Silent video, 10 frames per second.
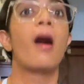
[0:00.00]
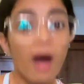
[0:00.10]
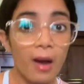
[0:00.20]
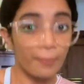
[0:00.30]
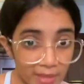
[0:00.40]

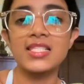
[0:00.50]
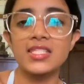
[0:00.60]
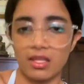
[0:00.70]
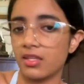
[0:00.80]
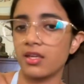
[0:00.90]
There's
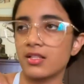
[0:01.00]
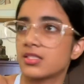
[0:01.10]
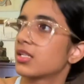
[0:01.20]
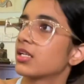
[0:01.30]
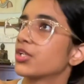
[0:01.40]
nothing else
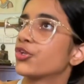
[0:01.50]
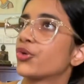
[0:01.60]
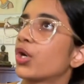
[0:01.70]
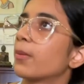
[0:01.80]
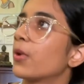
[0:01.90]
that I need to
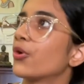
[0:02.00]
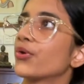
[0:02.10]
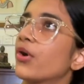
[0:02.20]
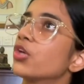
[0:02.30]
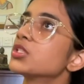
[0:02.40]
talk about.
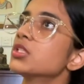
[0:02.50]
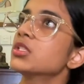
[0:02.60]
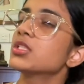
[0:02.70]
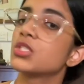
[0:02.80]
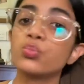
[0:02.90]
Also,
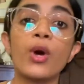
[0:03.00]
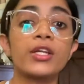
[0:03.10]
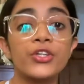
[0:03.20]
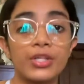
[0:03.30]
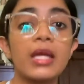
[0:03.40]
this
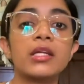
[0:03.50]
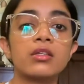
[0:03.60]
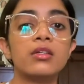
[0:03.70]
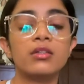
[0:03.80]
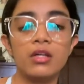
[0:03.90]
one
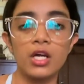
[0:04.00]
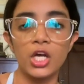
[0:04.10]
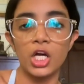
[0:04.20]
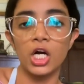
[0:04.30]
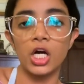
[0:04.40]
creator,
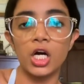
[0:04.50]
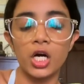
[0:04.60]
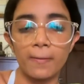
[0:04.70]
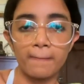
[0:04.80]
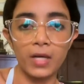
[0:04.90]

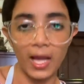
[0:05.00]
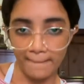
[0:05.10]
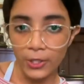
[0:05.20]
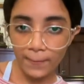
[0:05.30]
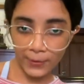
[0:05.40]

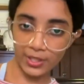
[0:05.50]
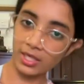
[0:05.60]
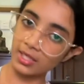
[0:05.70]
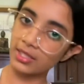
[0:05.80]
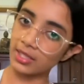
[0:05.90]
I'm gonna put
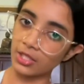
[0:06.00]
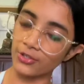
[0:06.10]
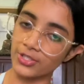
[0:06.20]
her thing on the